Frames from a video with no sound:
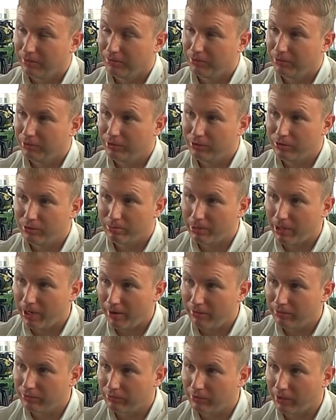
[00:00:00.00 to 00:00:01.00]
What did your
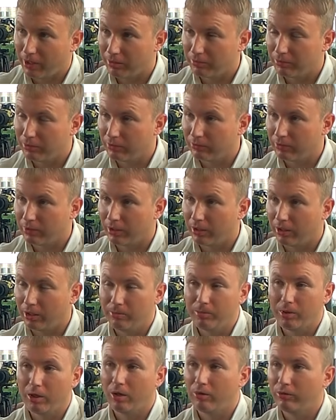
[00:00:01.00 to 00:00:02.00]
parents say when you said,
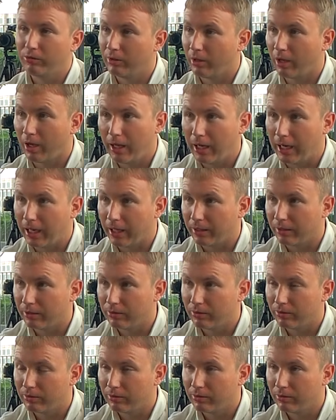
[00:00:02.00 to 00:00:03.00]
I'm going to
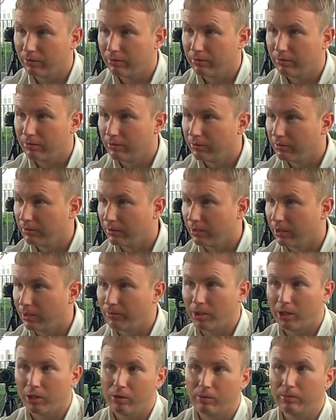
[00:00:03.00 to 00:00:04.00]
Thailand,
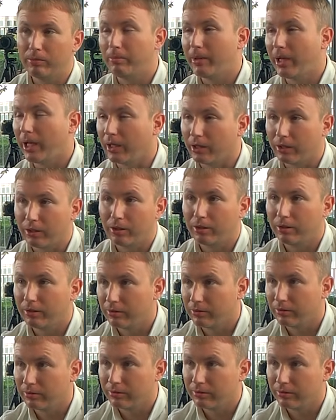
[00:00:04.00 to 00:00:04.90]
I'm not coming back?